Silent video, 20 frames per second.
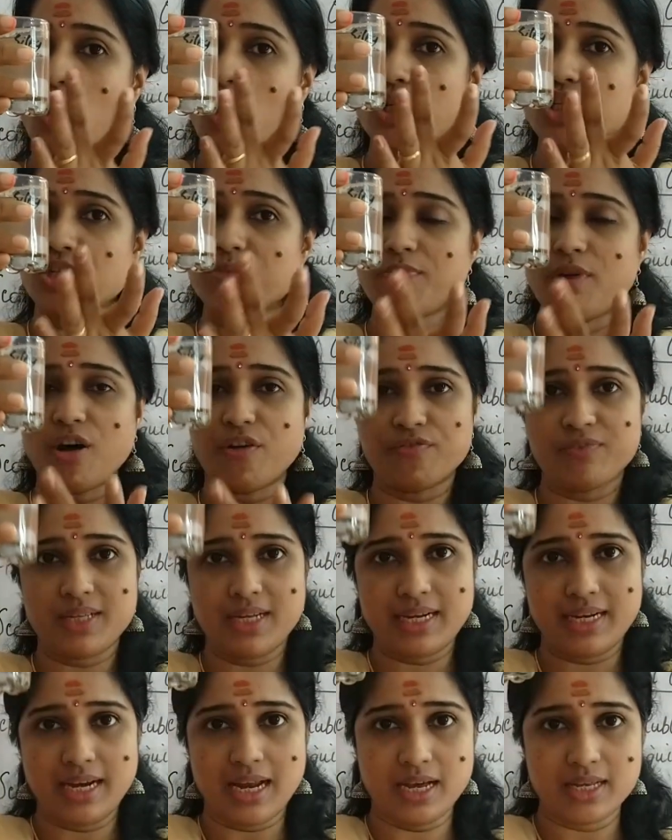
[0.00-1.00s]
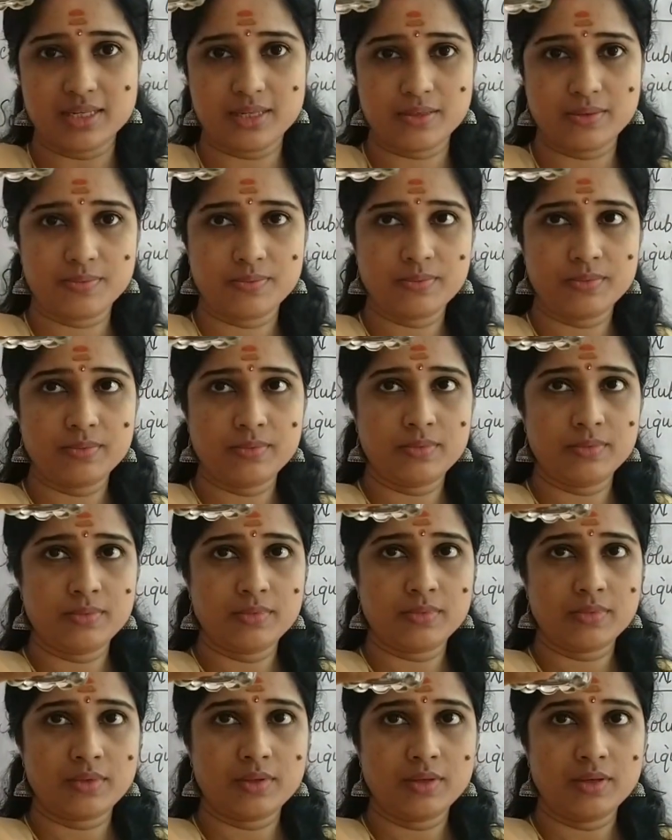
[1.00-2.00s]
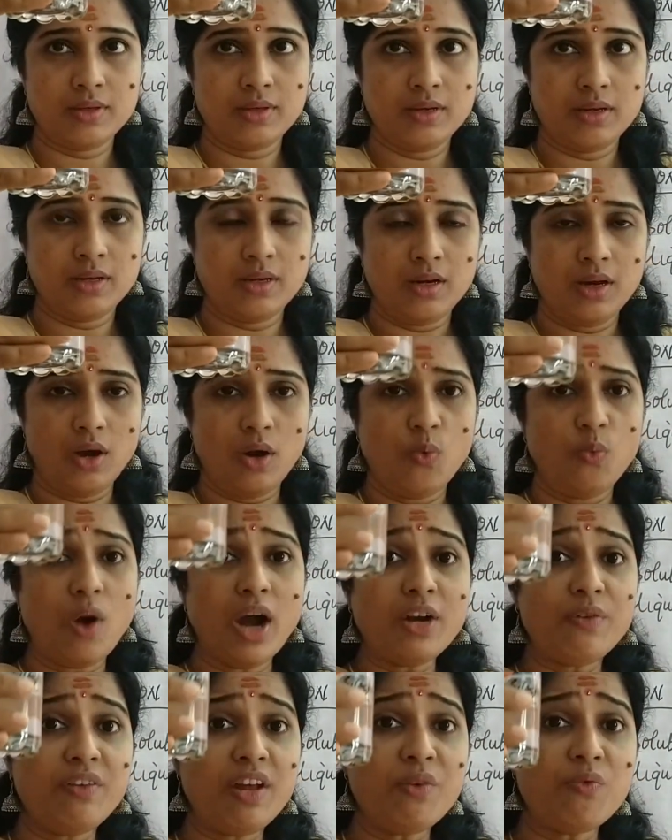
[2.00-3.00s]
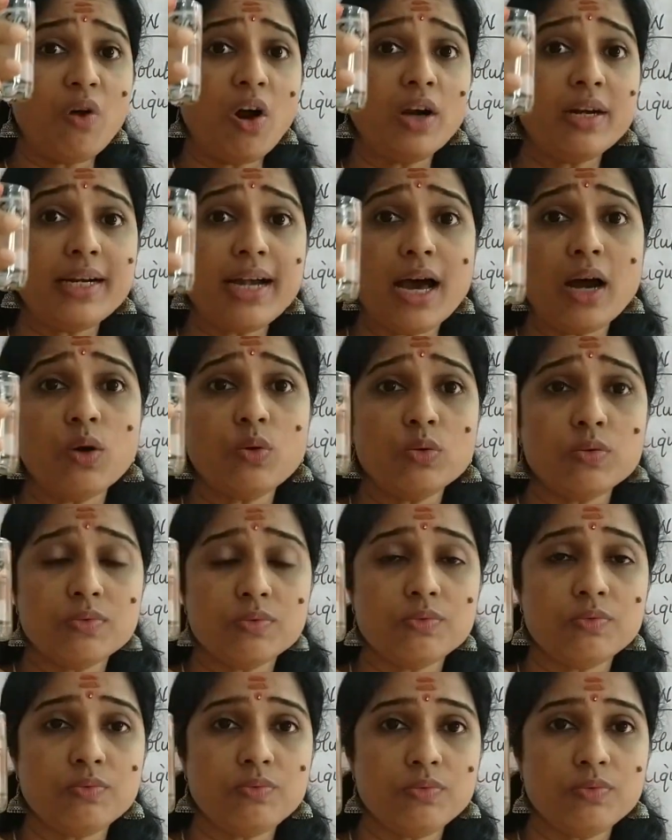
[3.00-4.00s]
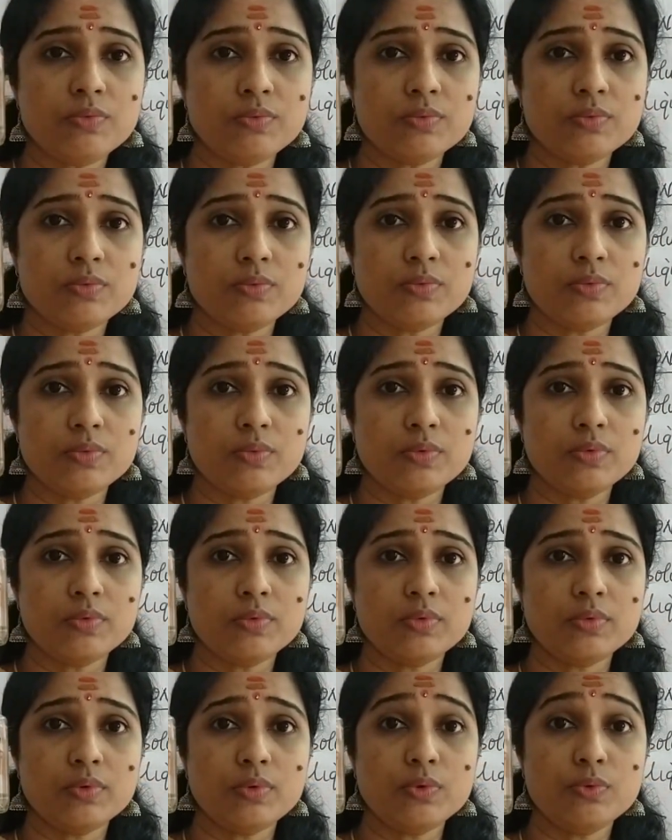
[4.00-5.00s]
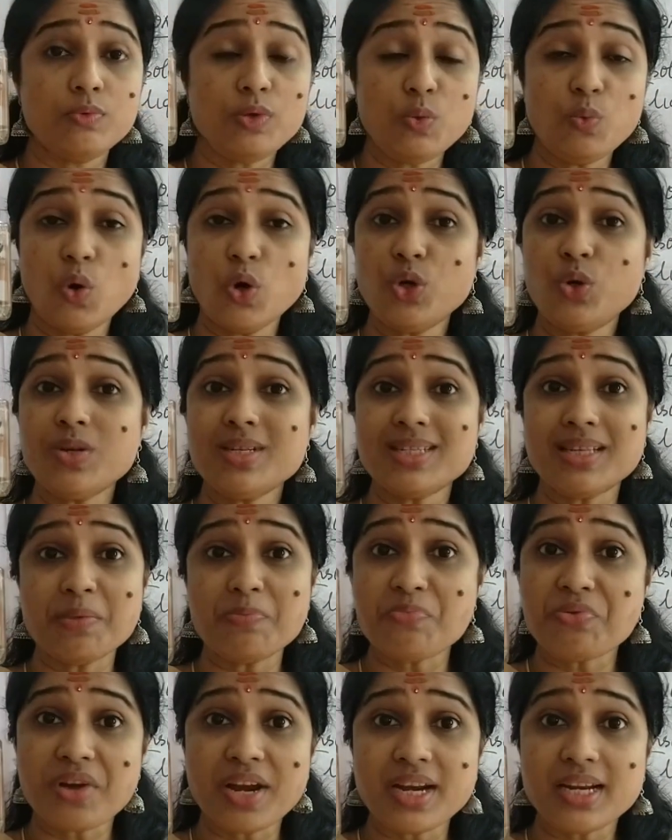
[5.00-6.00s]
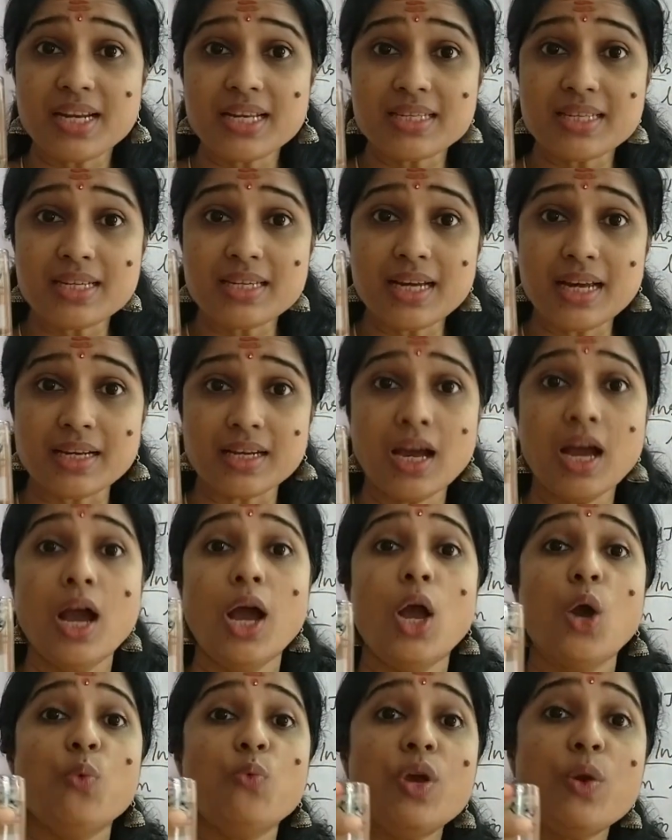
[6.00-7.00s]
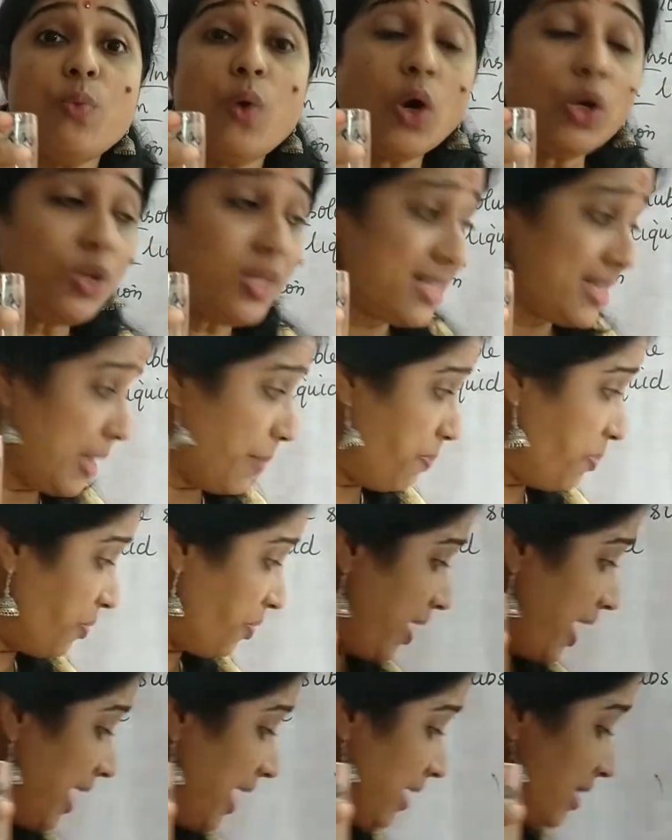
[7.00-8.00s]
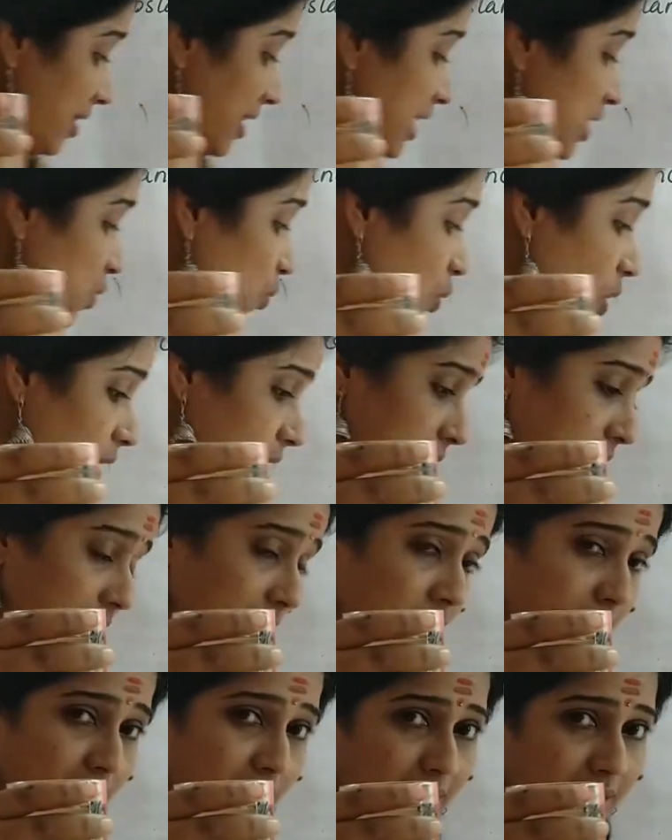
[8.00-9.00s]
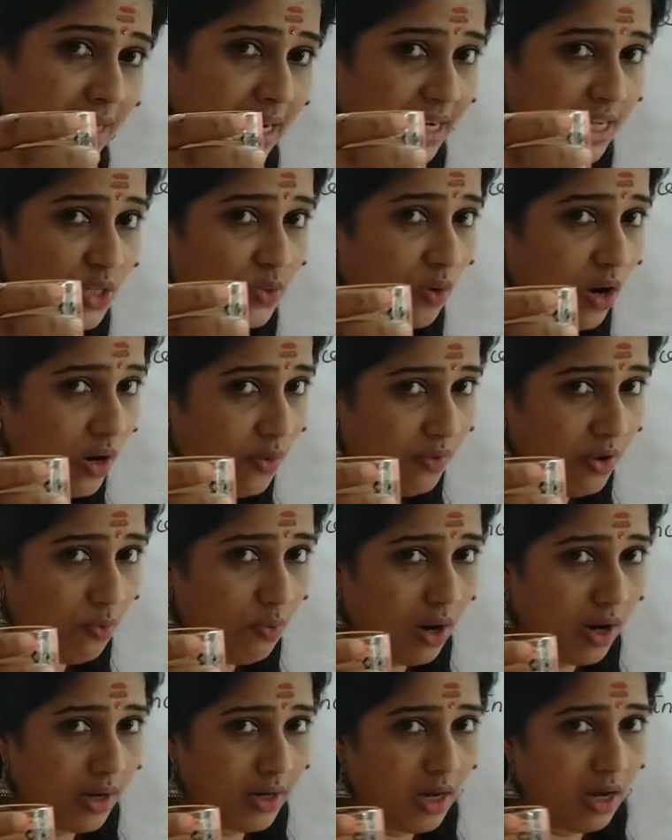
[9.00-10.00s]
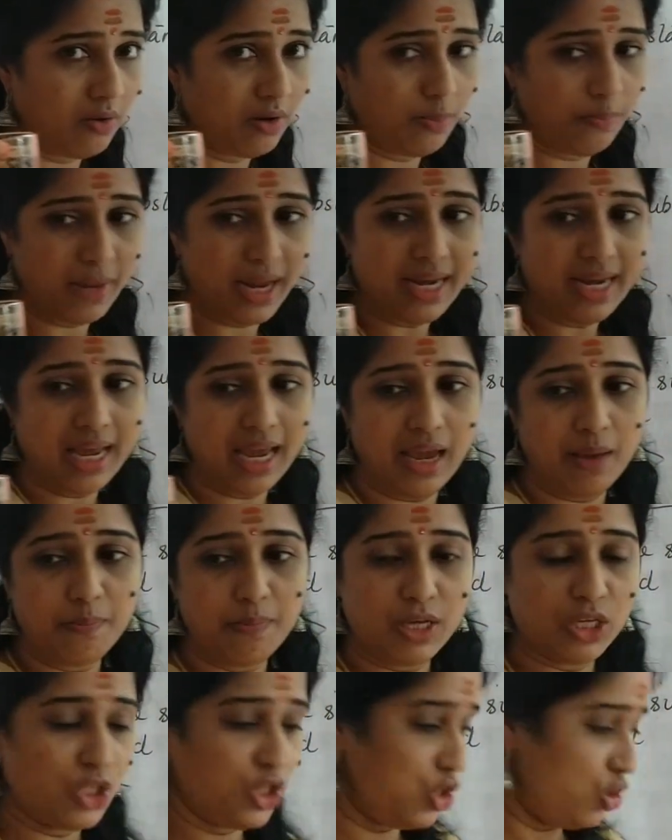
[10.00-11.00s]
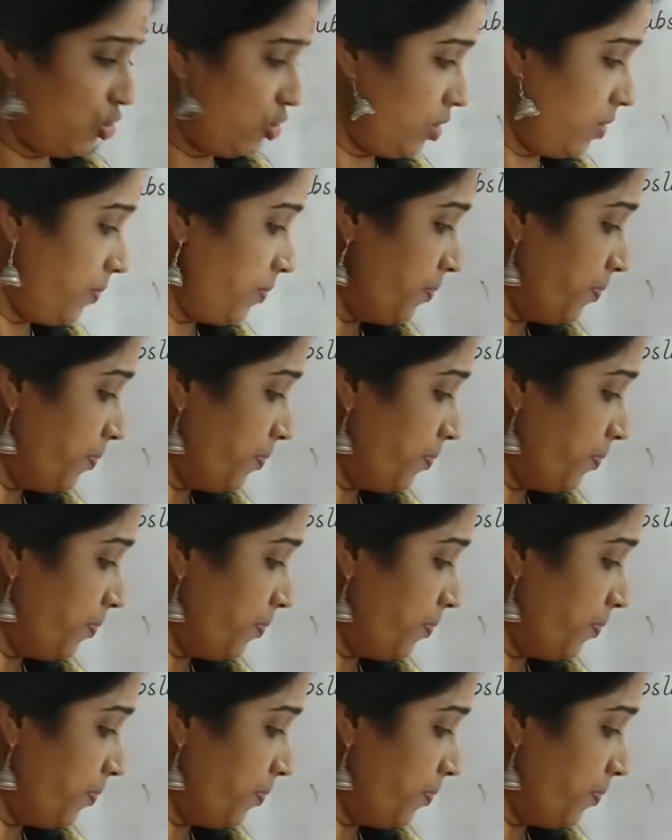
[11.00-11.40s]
bottom of the glass. What we want now? We want to separate, isn't it? We want to separate this water. That is what we want. Our main aim is to